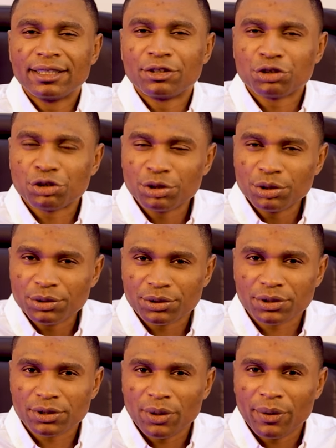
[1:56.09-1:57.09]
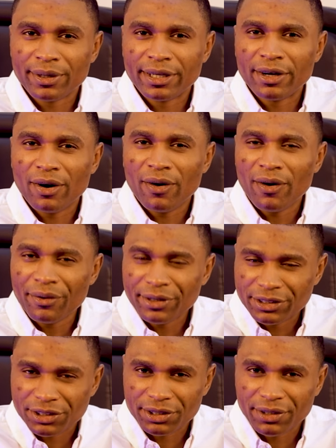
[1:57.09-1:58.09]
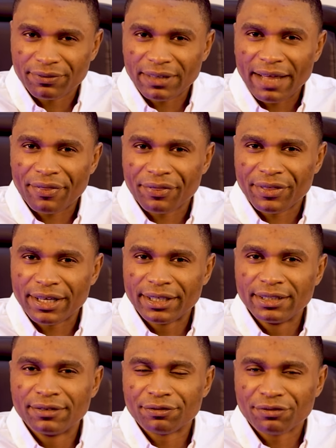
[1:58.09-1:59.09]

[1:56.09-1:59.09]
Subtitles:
the truth or the origin of that thing